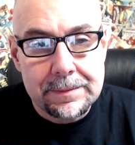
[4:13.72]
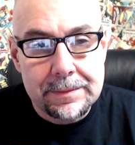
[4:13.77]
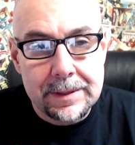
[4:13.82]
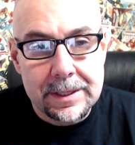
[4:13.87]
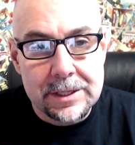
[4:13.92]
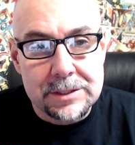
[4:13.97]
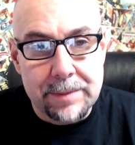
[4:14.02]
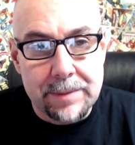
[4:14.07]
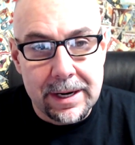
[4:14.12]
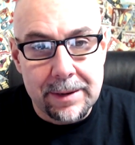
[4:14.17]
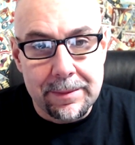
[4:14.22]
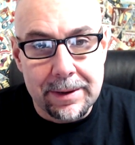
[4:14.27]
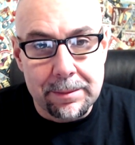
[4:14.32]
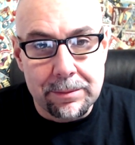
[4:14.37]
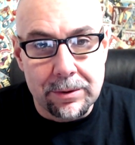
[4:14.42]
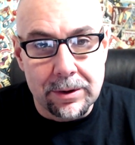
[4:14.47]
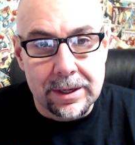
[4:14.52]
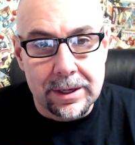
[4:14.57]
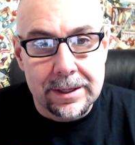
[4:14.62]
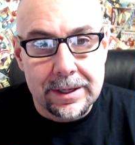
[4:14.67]
Spider-Man
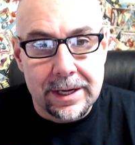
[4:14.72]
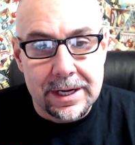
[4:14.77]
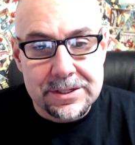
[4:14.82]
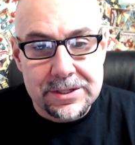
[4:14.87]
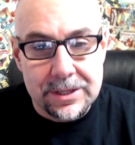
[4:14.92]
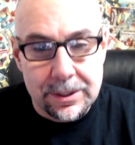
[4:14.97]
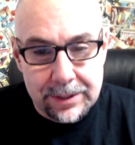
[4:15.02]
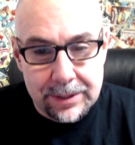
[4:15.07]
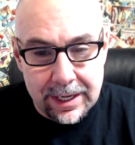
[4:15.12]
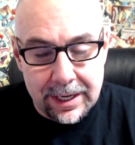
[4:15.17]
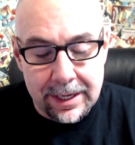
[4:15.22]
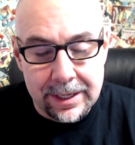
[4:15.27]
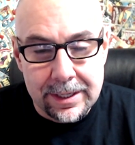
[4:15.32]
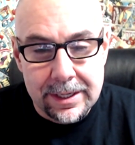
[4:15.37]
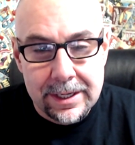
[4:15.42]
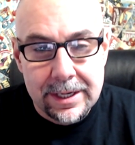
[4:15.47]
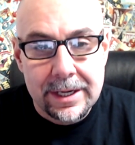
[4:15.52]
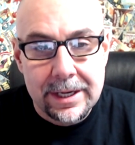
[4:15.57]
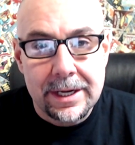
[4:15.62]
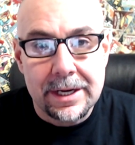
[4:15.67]
book. I said, okay,
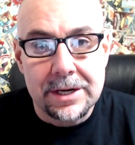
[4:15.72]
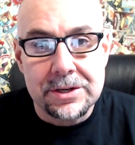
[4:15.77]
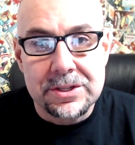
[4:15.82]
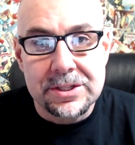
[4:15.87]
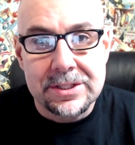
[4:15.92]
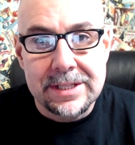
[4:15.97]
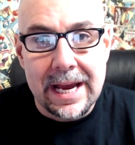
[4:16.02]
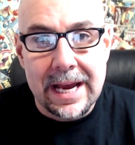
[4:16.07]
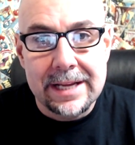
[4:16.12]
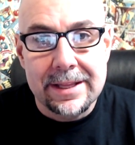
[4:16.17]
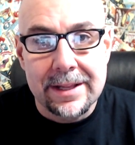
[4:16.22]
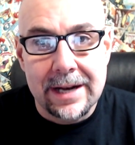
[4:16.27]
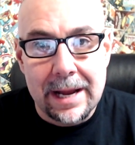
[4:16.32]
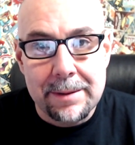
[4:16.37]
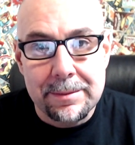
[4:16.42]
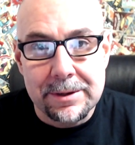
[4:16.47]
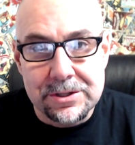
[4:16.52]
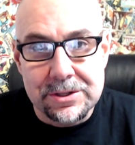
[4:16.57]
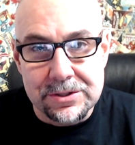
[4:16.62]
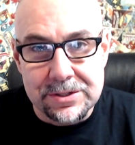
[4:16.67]
here's a stack that I'm
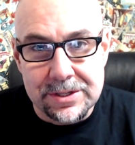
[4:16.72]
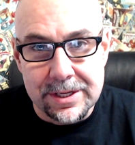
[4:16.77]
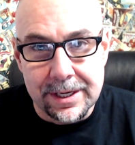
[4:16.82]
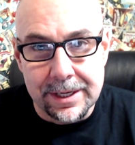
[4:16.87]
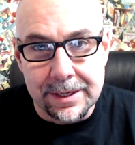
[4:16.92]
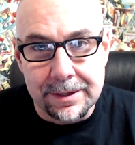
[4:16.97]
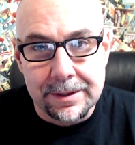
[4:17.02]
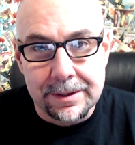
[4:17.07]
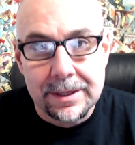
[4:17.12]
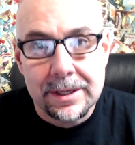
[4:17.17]
interested in.